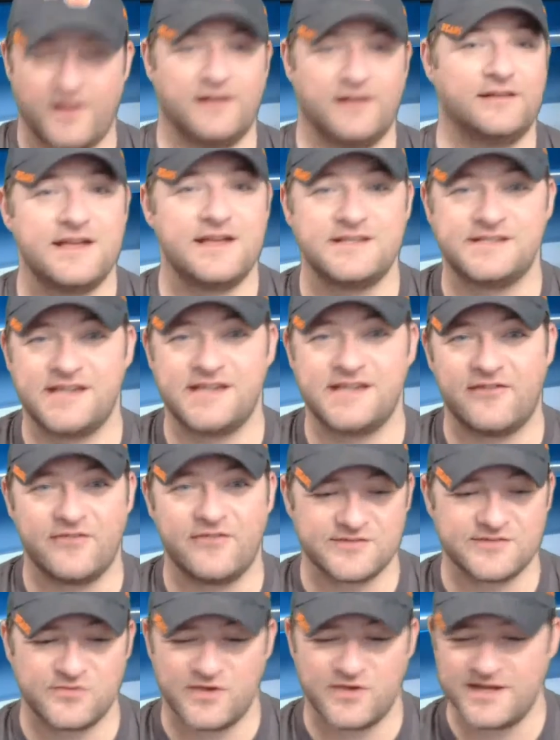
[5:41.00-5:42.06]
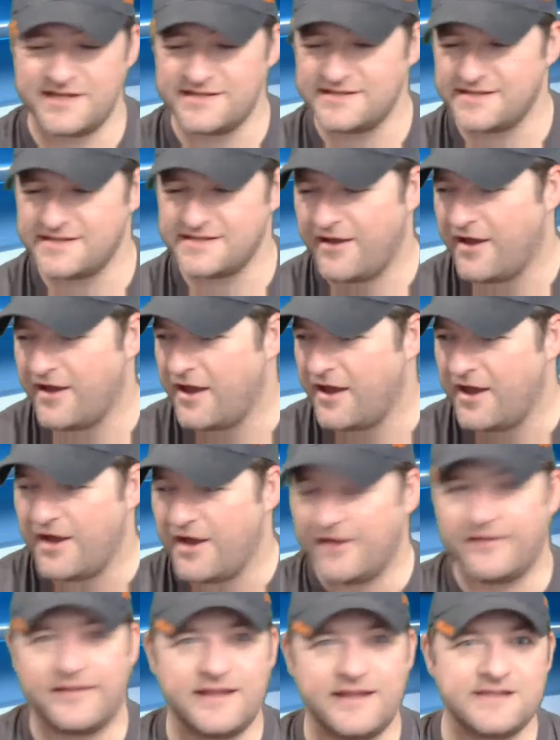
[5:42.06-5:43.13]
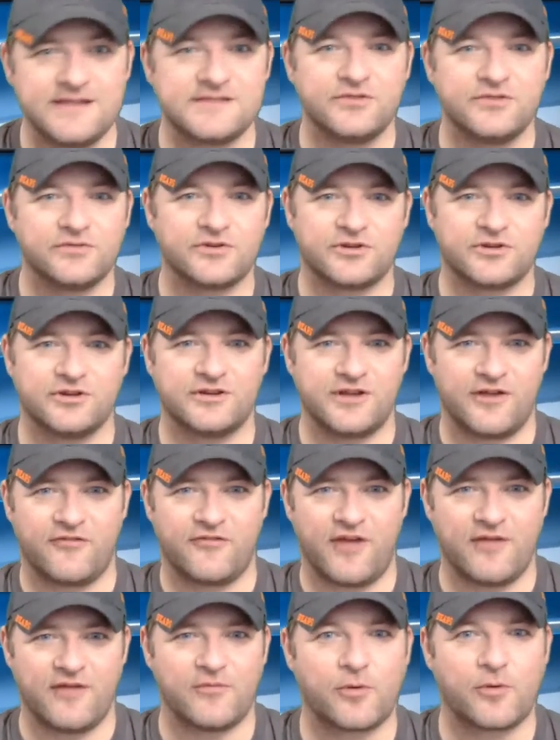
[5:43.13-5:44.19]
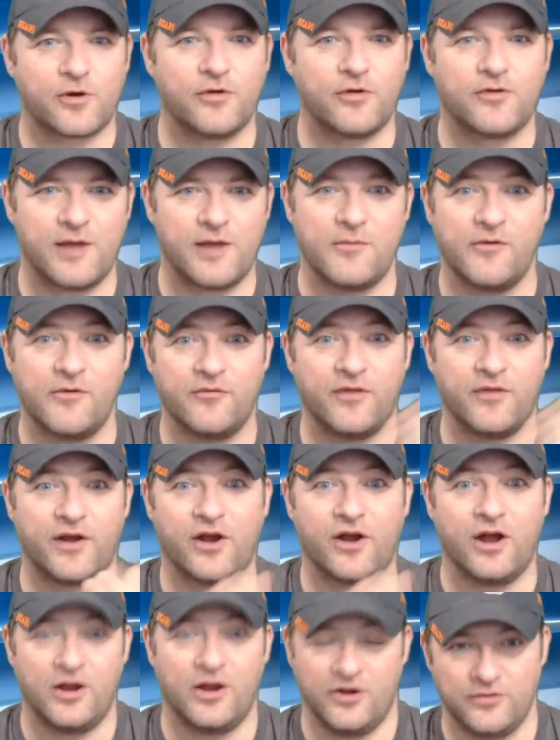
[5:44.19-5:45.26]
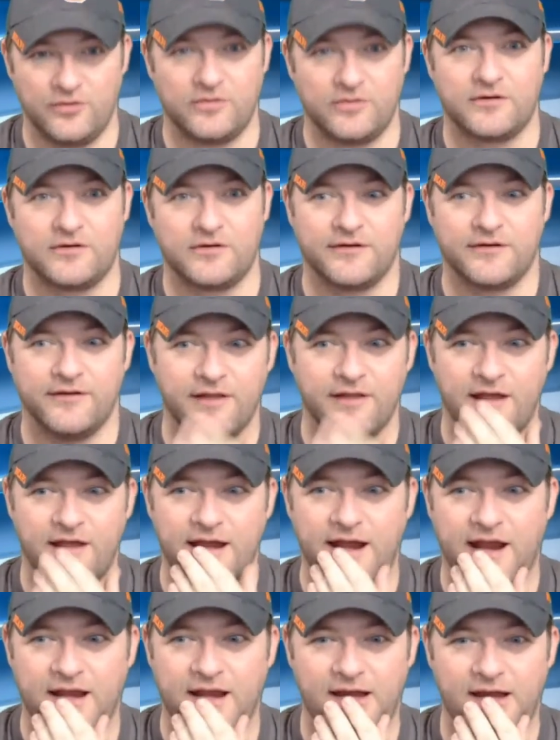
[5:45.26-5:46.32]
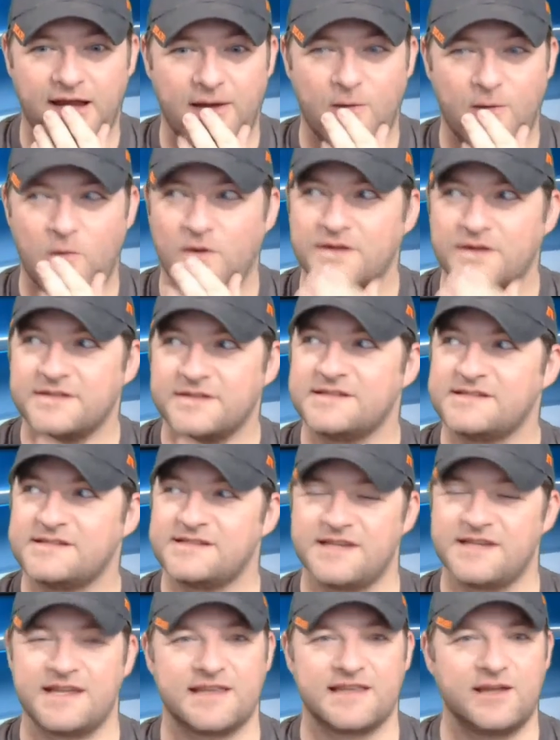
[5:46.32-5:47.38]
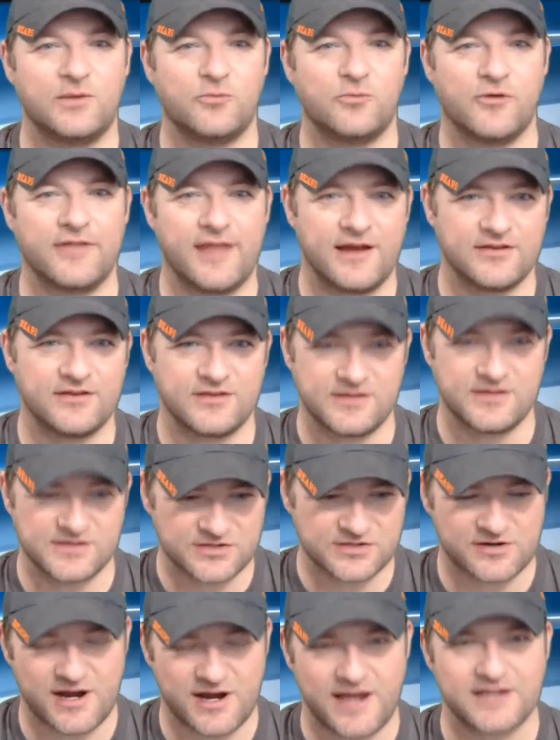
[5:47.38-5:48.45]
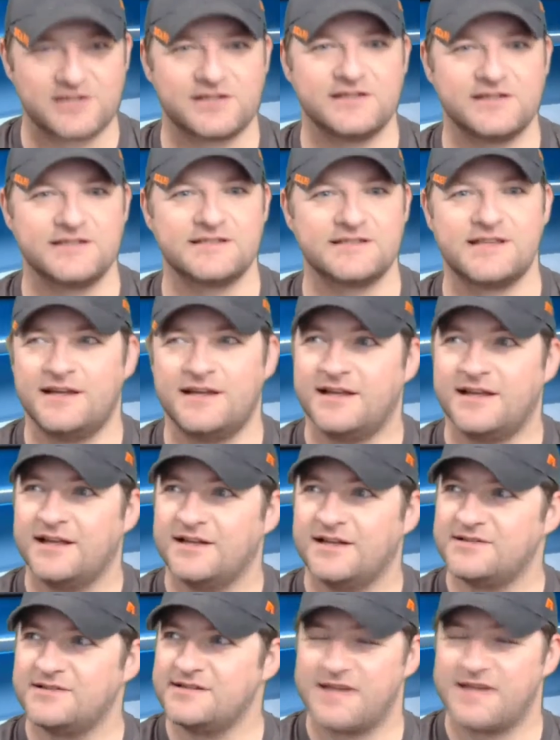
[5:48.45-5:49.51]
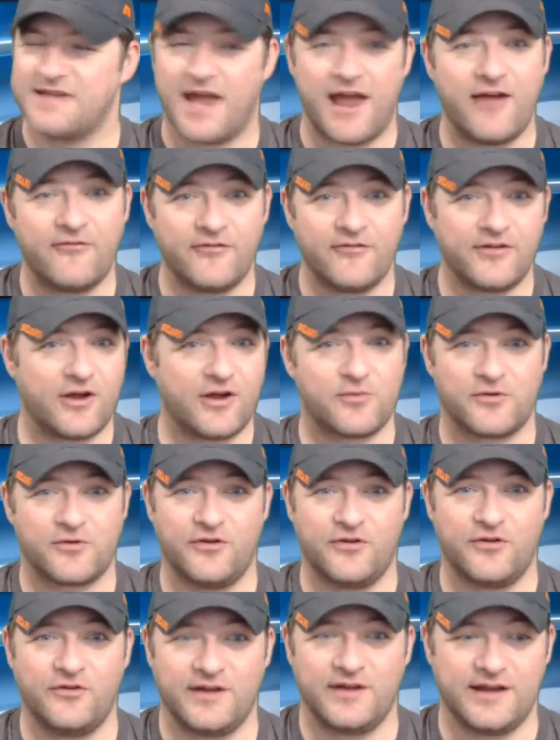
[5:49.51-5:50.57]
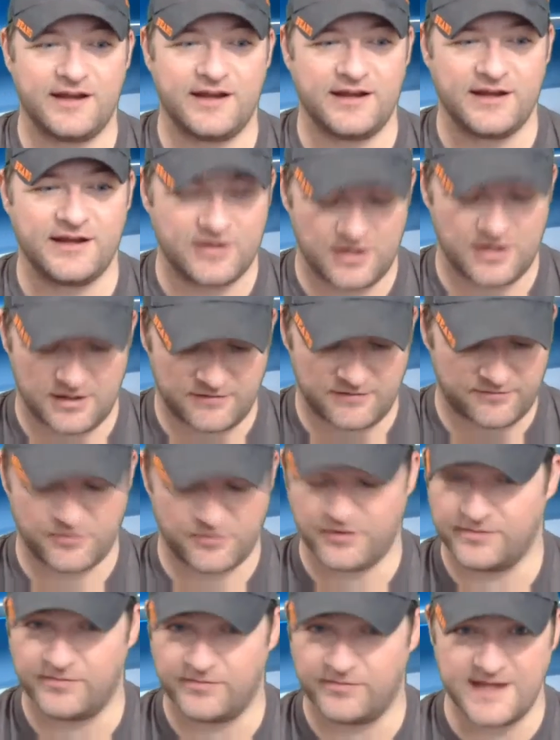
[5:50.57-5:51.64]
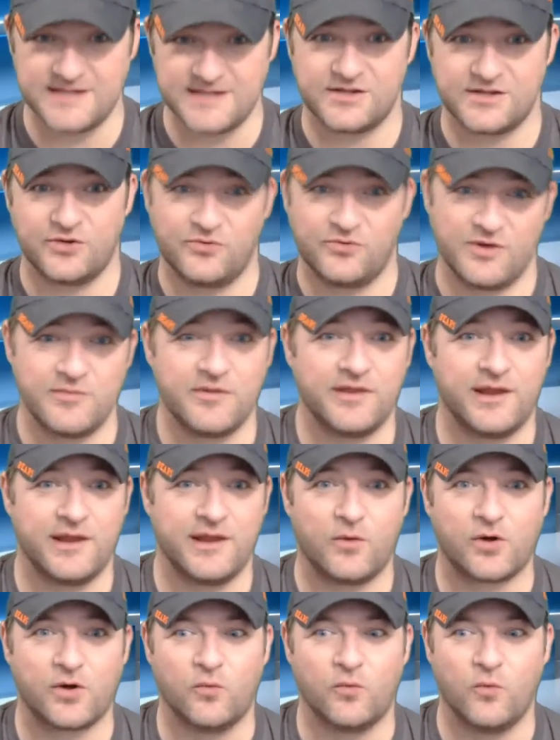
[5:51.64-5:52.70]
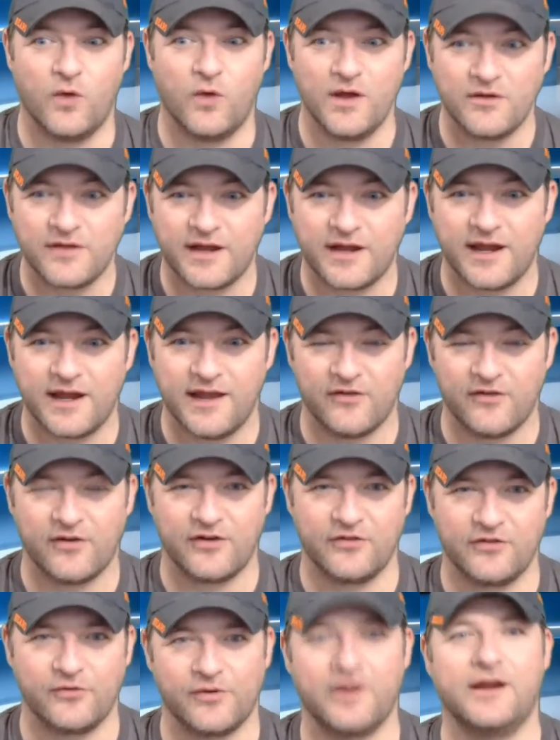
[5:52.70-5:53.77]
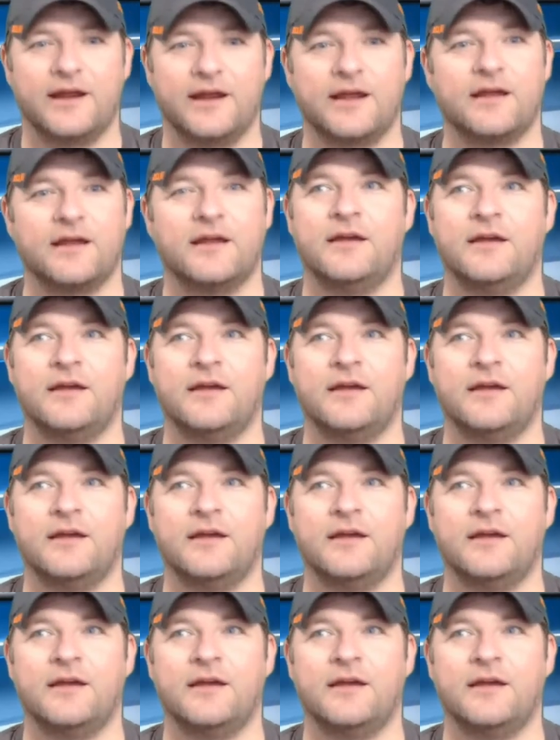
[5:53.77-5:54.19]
Lacey Evans wins. These two are good enough to have a program of their own. Like, I want to see them without the distractions, just have an opportunity for these two women that work well together in the ring